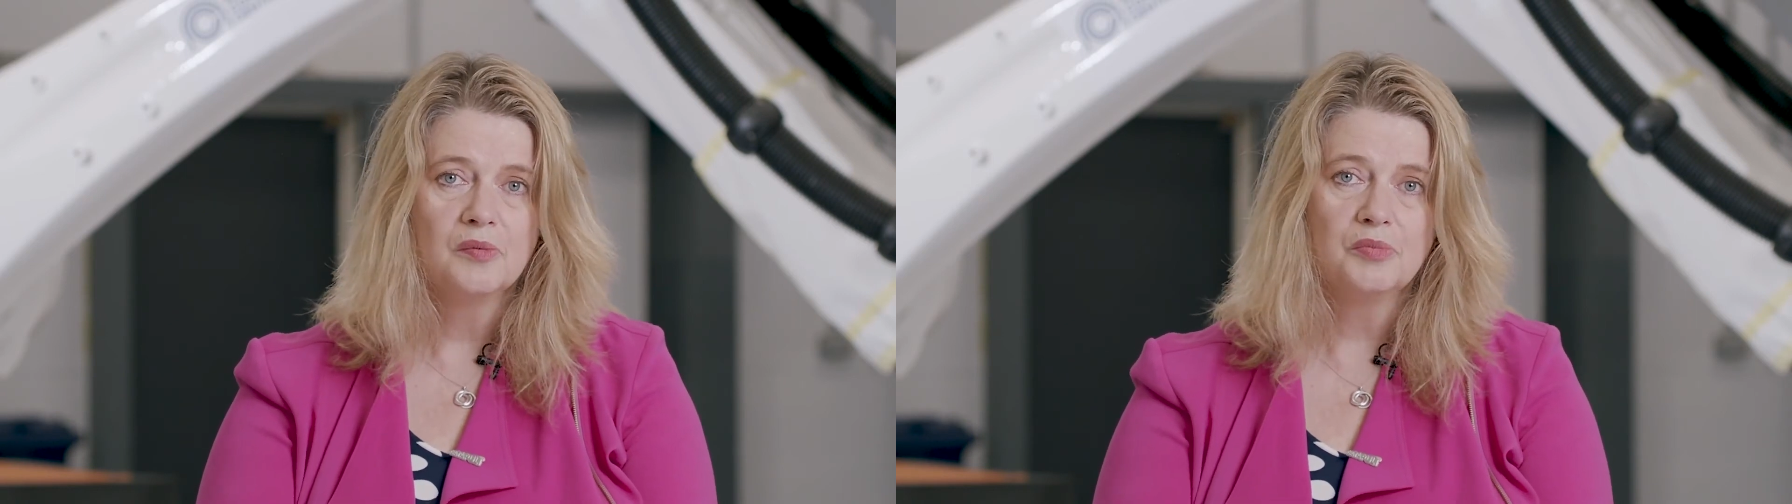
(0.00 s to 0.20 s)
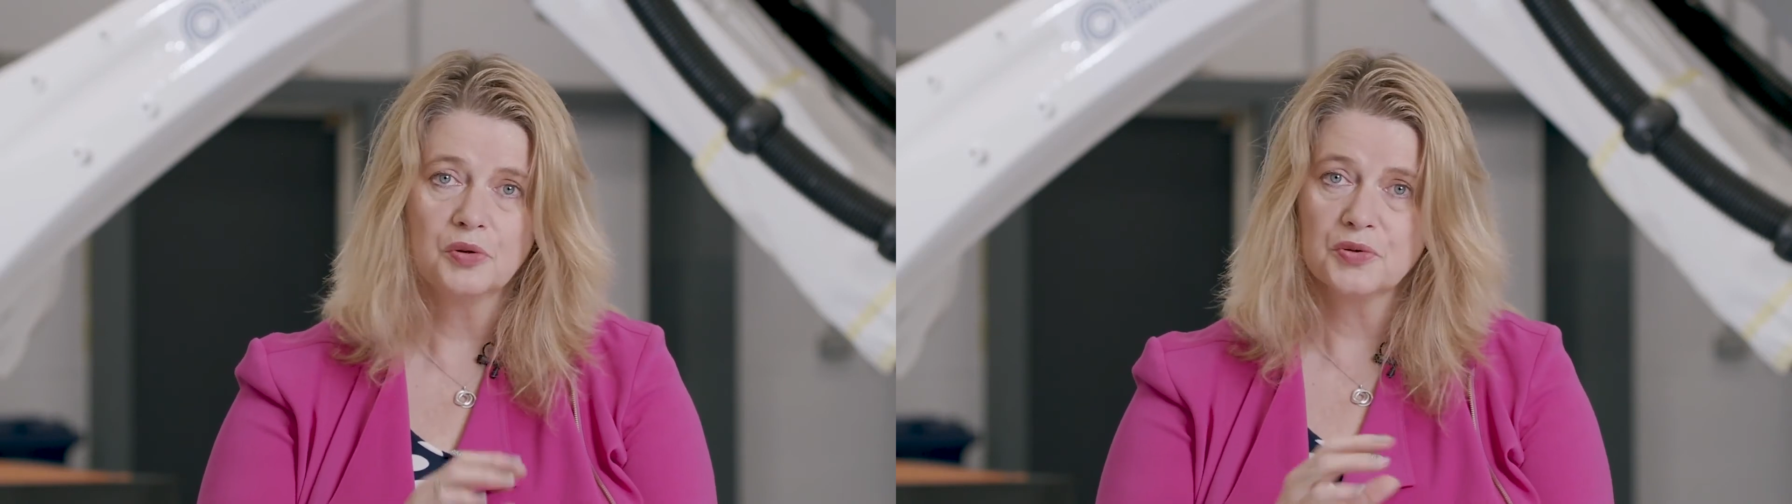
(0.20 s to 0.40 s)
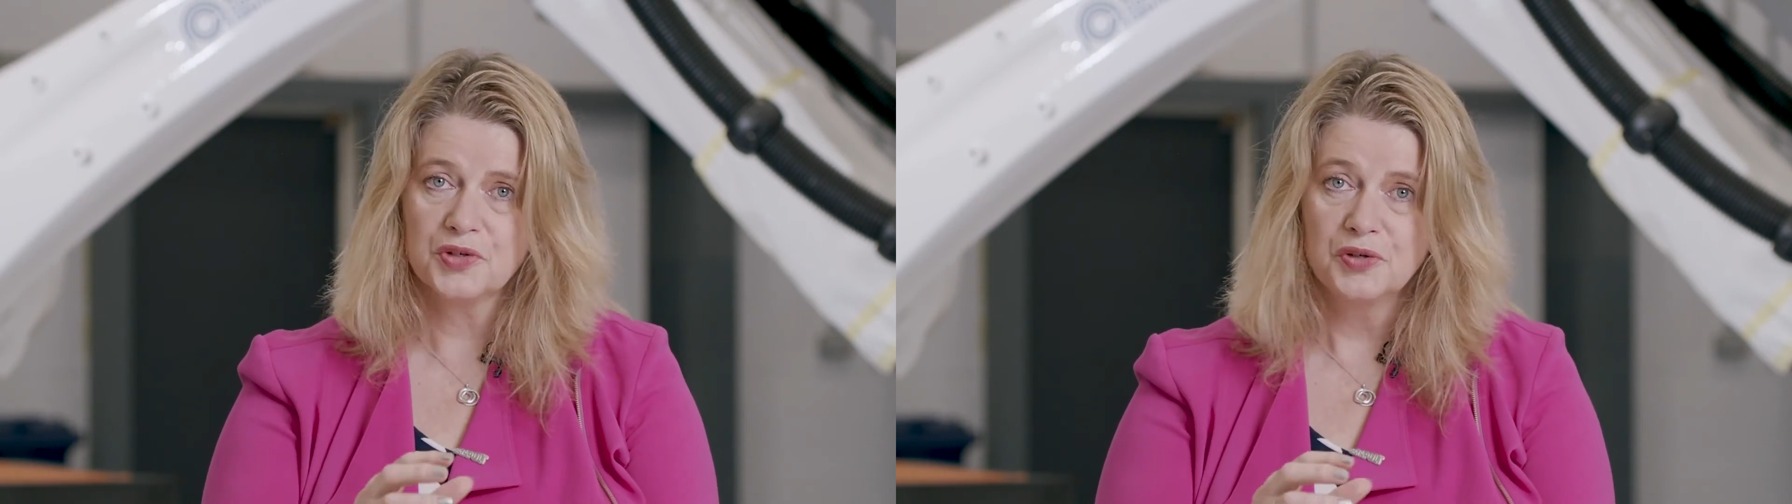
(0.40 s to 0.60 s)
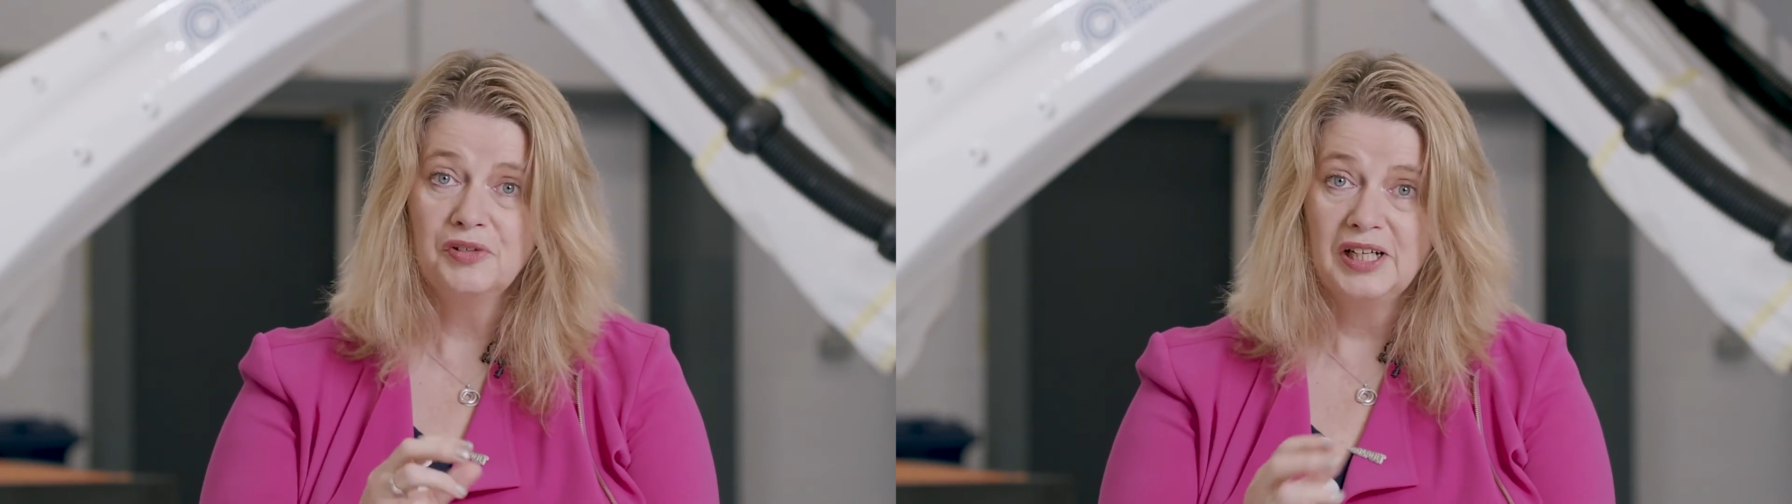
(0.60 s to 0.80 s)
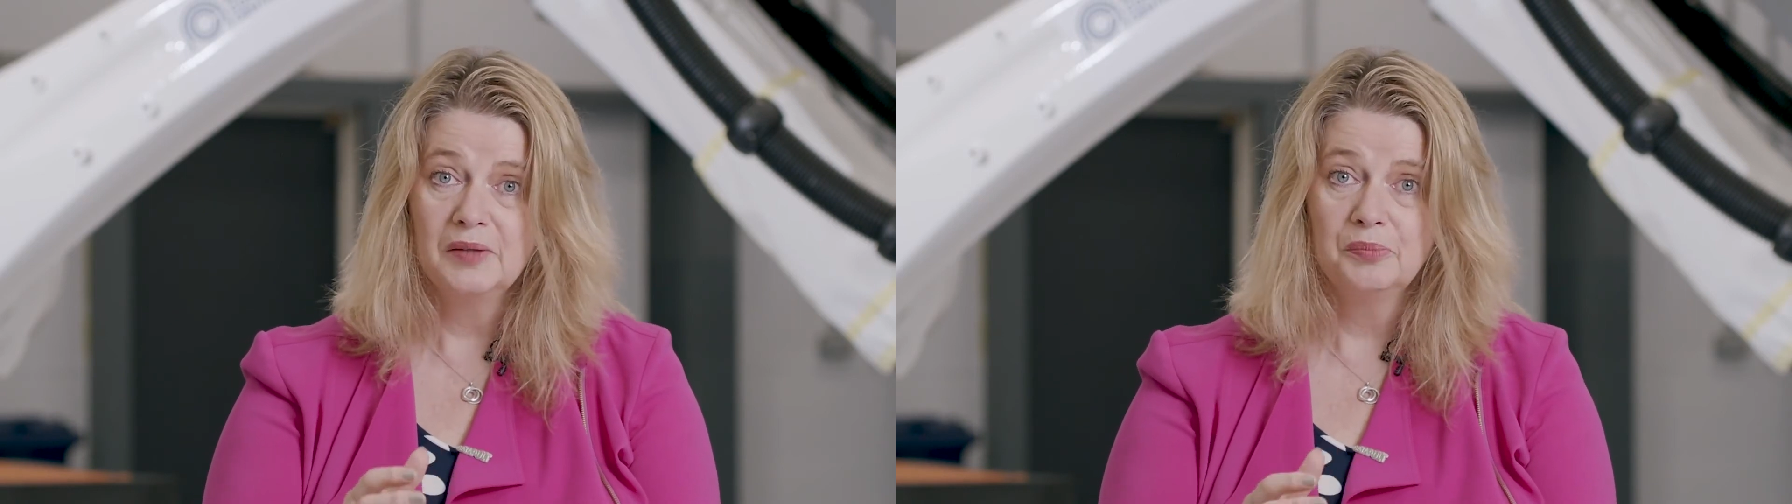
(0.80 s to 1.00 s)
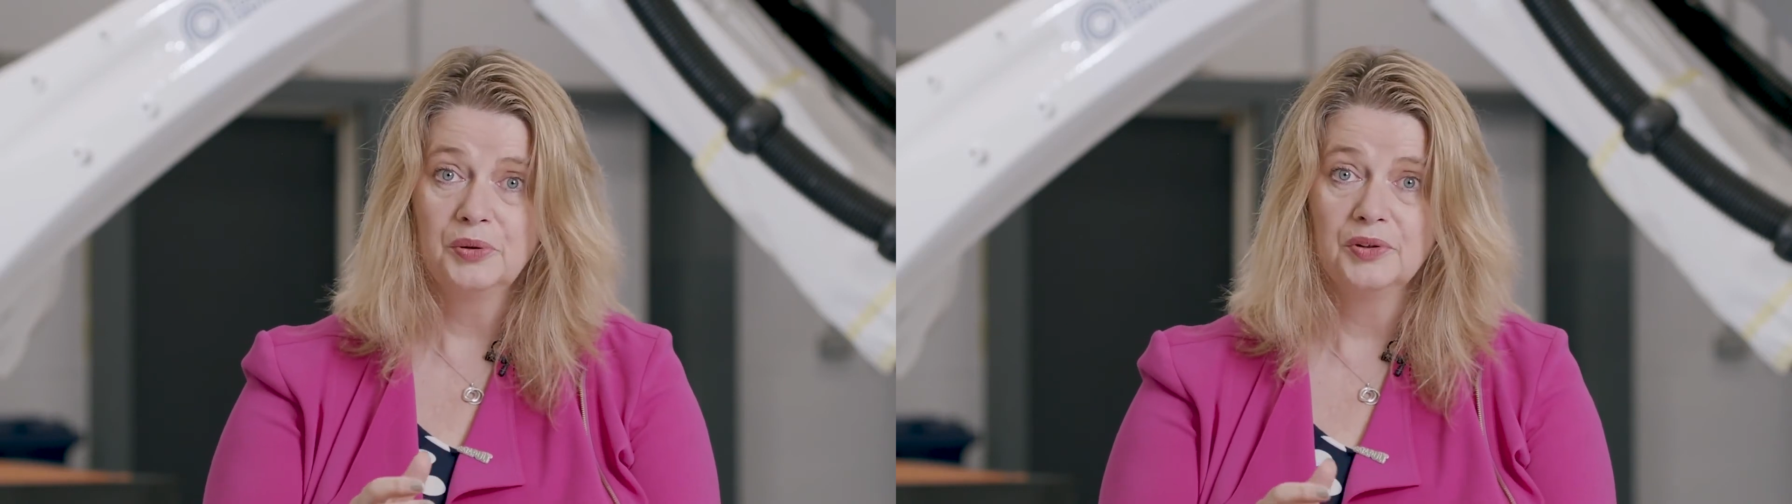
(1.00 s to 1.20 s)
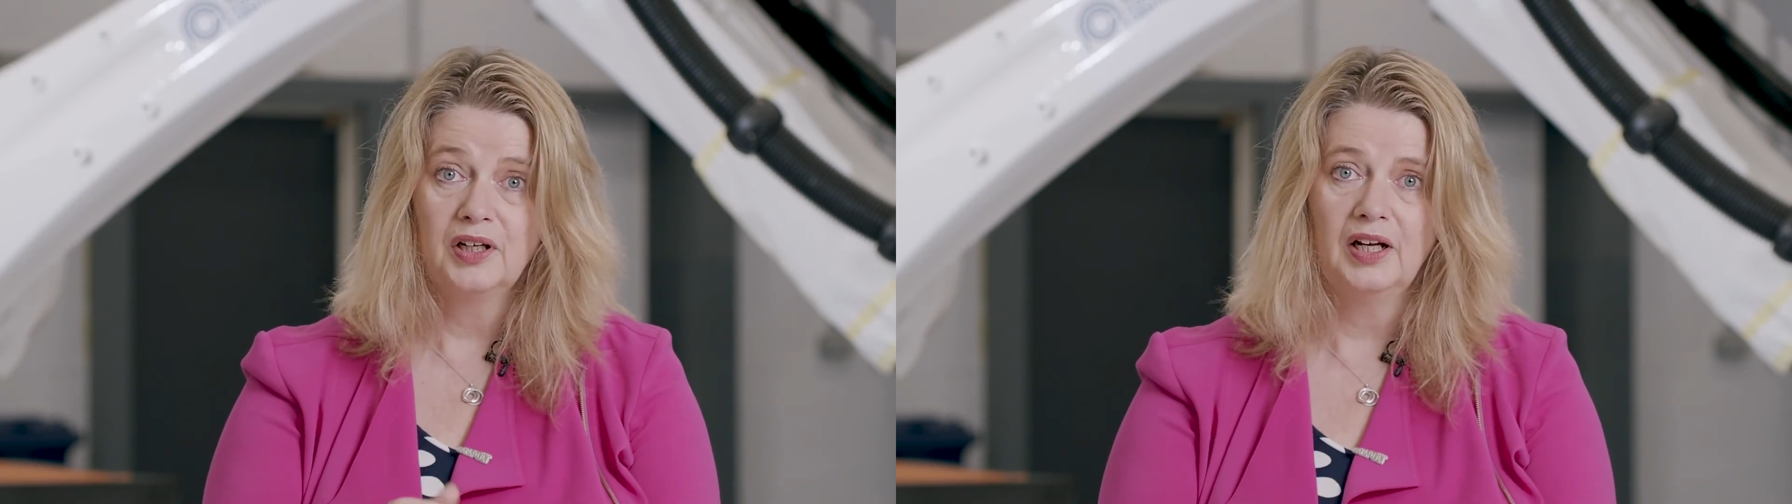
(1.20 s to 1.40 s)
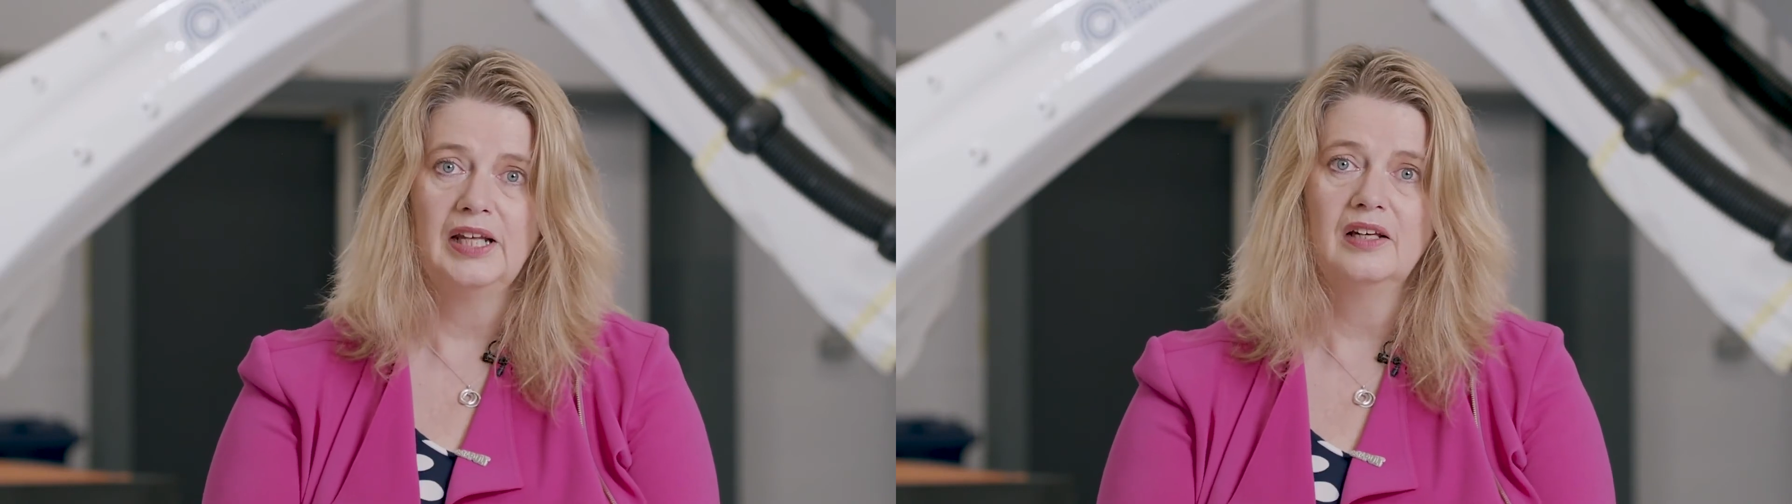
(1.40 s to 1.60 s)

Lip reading: but also really importantly,